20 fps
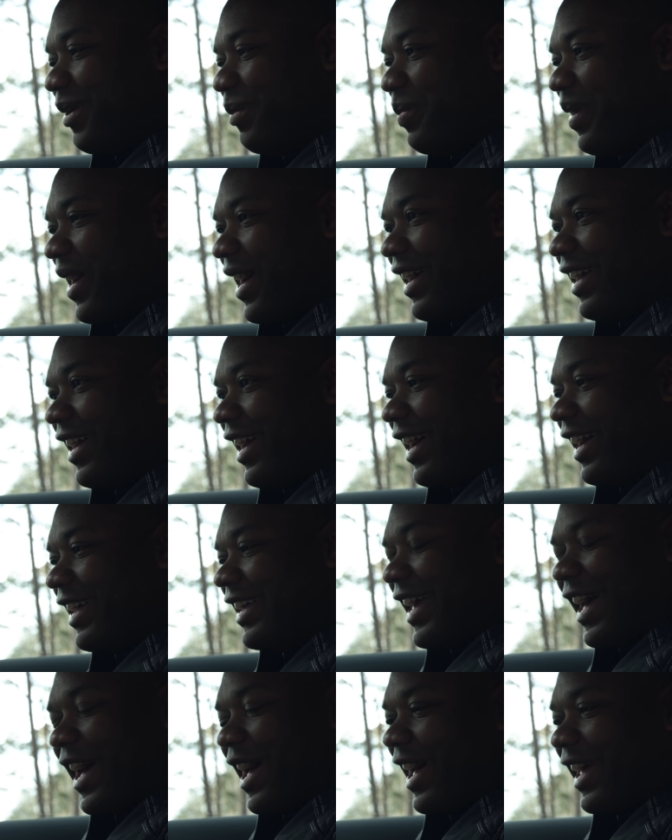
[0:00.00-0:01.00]
But
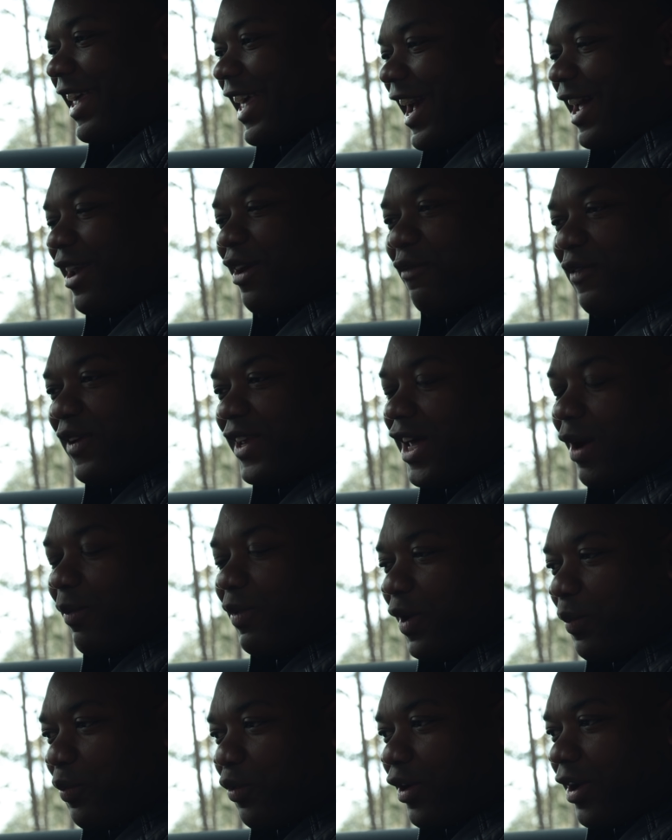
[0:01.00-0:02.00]
yeah, again,
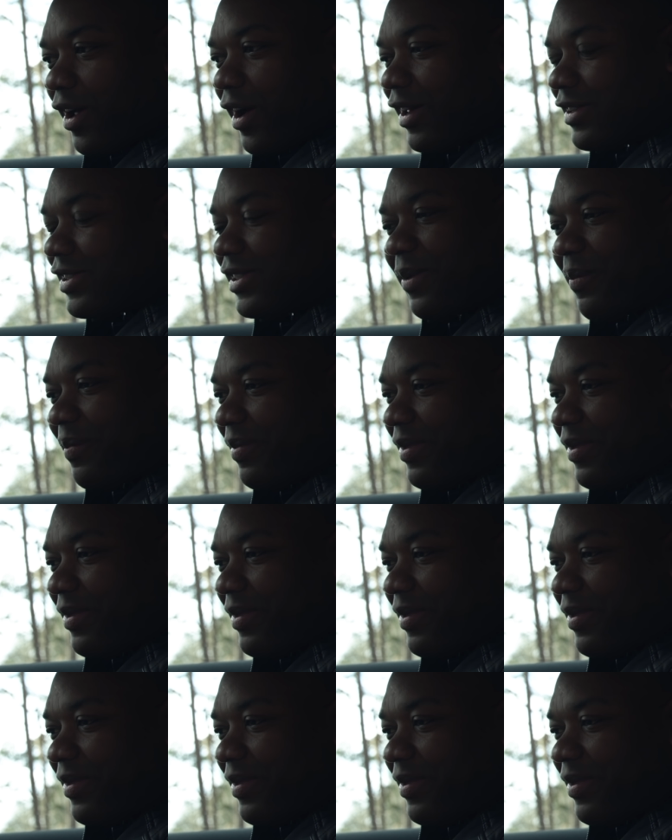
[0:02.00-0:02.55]
VW product.